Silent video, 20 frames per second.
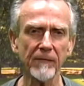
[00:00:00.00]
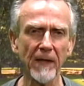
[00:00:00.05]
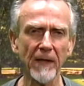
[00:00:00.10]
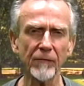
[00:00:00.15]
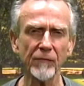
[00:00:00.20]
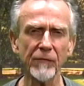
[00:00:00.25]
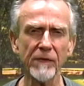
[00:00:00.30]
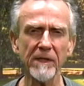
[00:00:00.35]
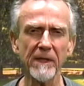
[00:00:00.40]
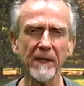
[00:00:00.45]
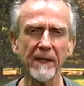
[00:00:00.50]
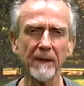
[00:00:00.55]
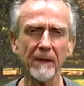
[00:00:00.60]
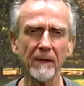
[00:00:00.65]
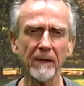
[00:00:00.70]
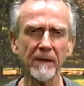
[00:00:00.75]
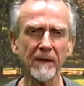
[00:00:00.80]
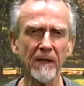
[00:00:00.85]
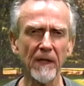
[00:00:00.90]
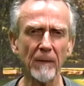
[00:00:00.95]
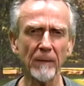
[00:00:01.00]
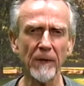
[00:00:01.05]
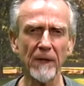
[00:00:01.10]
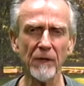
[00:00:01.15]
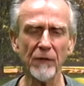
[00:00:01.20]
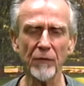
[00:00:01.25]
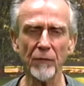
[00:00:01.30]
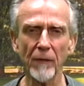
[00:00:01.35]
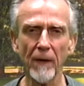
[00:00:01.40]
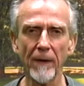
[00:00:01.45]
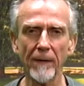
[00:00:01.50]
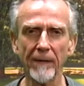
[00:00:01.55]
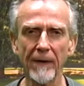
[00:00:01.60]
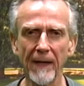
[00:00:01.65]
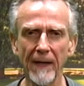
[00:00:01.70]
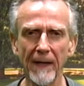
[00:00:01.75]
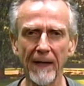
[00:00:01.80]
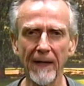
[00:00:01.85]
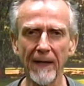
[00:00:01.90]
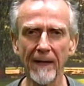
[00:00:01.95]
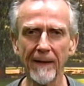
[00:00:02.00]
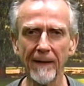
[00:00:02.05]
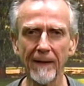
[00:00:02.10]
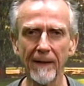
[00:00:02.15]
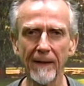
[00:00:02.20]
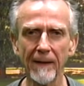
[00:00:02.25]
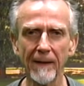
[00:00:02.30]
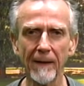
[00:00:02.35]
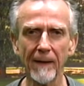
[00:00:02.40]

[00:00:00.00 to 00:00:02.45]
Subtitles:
interesting little tidbits thrown in,